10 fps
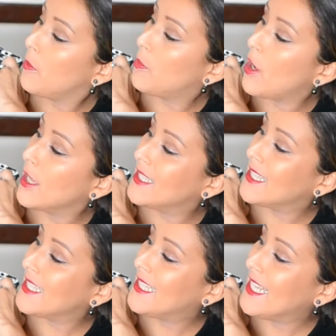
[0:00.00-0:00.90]
The bronze
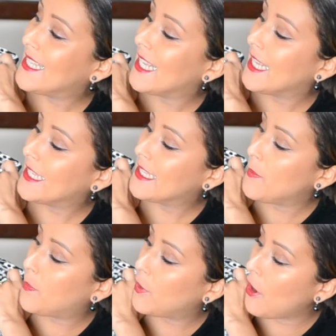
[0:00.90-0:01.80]
detailing
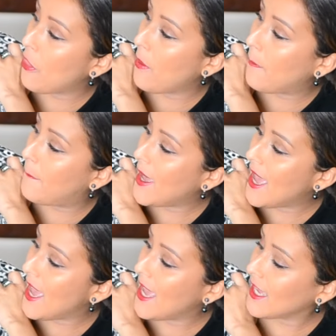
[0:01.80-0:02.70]
zipper on the
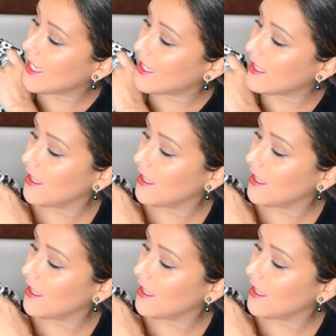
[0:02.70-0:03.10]
back.